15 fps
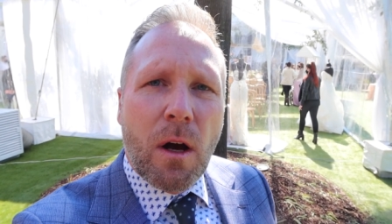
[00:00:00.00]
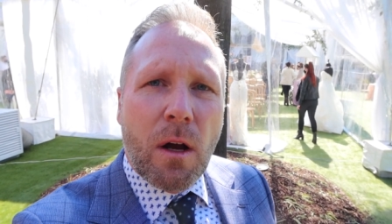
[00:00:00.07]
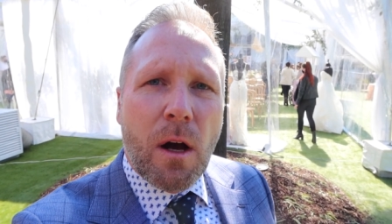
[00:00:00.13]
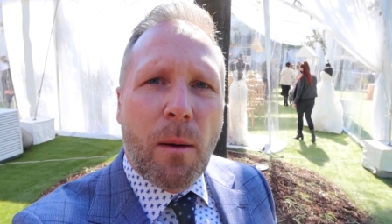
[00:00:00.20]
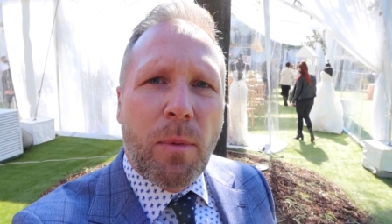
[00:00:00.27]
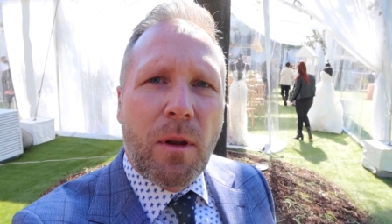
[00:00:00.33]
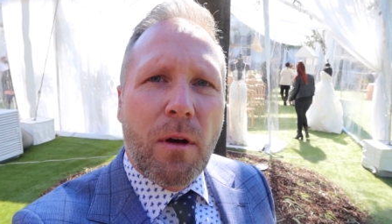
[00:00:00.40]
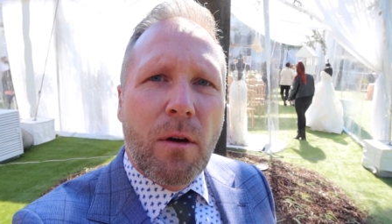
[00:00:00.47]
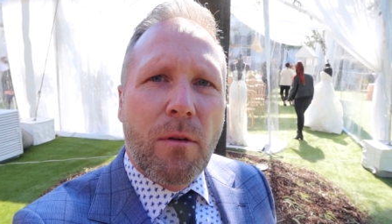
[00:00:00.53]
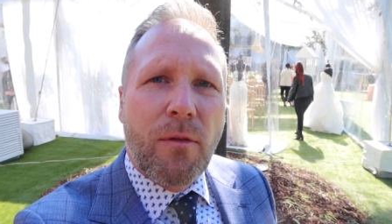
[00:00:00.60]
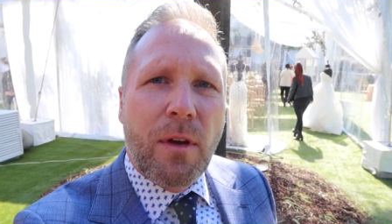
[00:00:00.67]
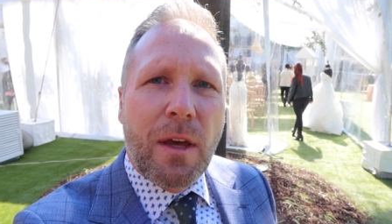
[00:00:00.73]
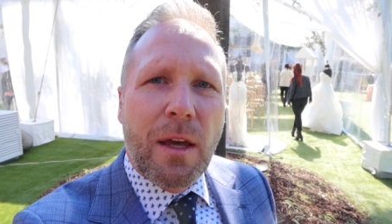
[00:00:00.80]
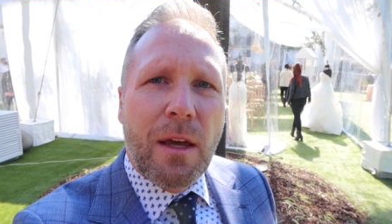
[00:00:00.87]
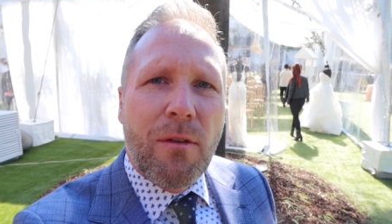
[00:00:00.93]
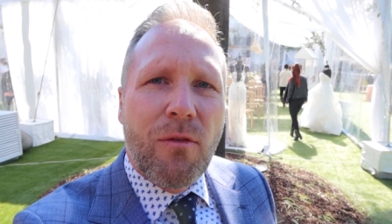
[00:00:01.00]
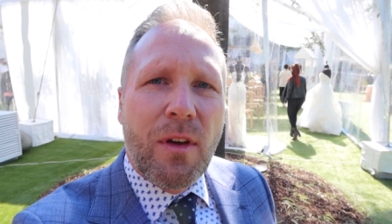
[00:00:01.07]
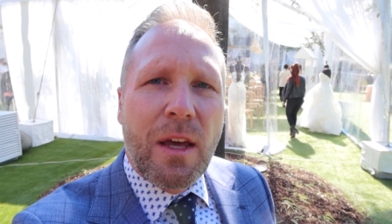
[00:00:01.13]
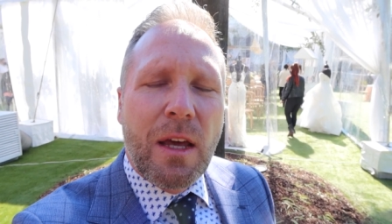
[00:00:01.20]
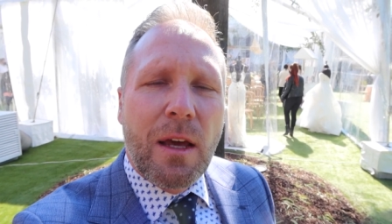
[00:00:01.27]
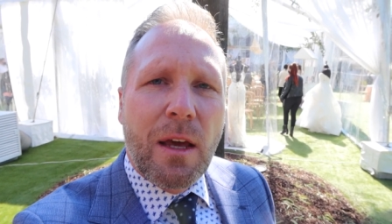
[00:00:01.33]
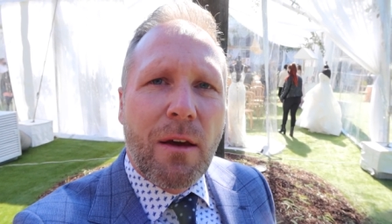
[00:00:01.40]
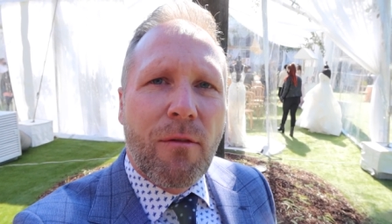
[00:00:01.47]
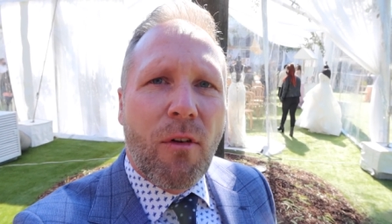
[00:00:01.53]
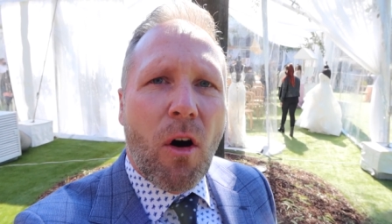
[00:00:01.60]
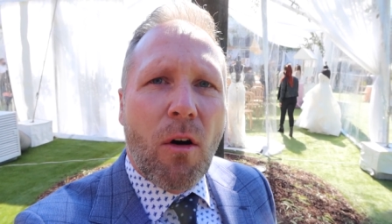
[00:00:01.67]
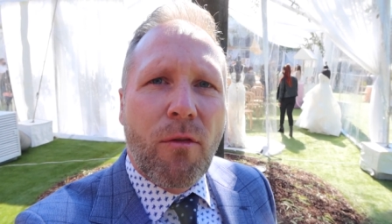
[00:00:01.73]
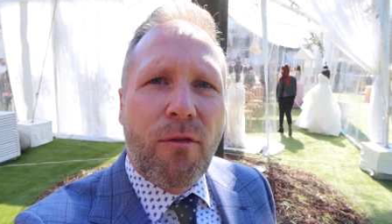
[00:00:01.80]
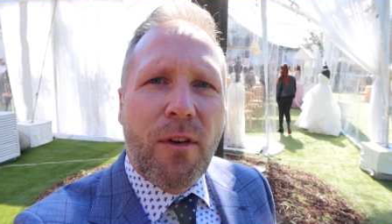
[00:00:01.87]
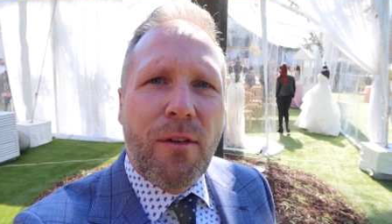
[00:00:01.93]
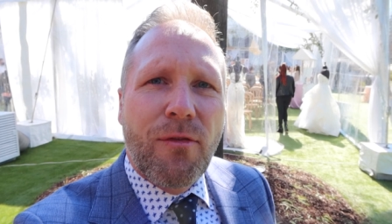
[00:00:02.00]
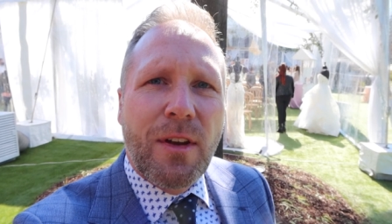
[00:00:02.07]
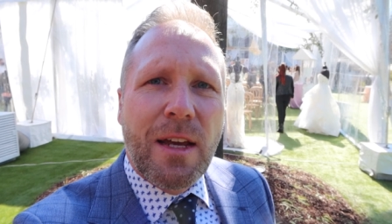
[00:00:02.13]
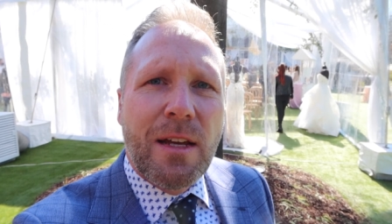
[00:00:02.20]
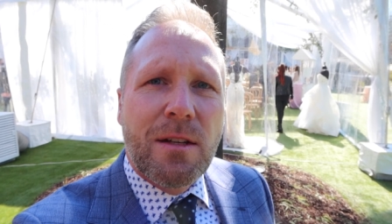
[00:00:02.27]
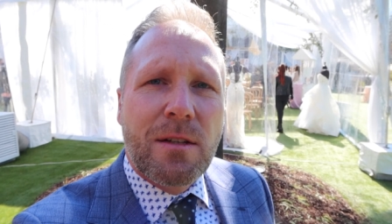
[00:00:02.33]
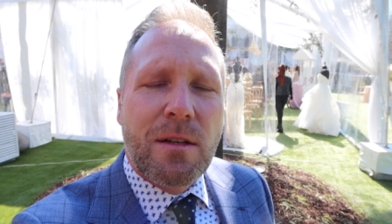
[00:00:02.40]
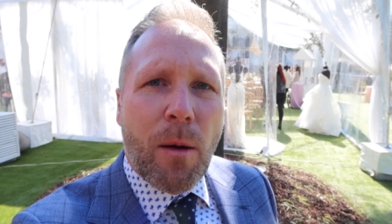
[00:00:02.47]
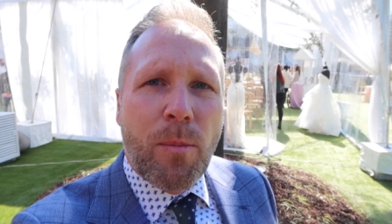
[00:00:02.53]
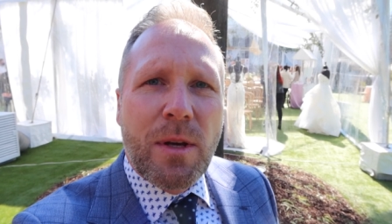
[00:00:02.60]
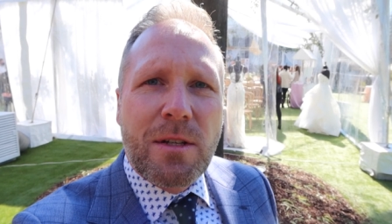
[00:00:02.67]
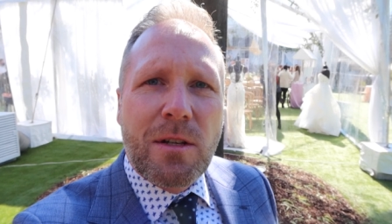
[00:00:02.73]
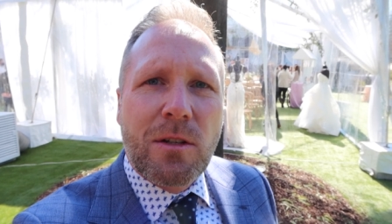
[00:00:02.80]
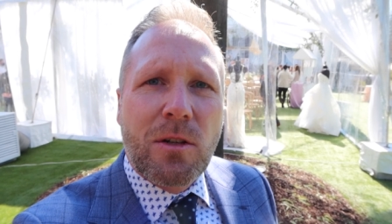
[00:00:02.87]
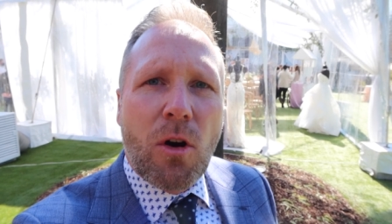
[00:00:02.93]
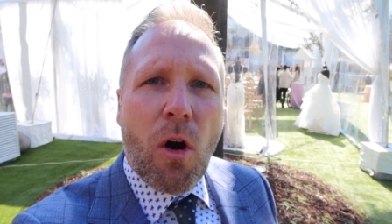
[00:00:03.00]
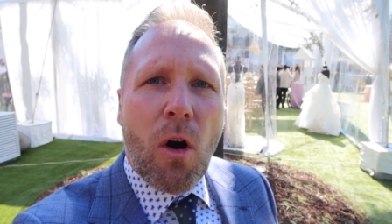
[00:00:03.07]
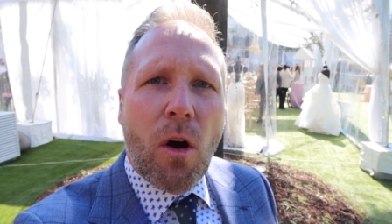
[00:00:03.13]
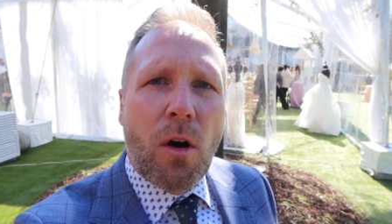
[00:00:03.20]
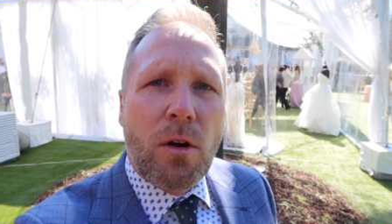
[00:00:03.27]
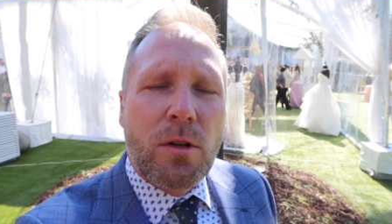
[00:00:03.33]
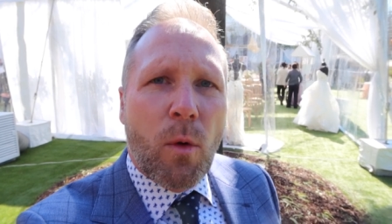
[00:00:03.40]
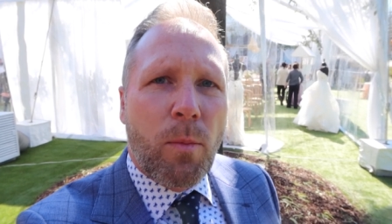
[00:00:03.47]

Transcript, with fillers: a couple of EV Evolve 50s, our business card.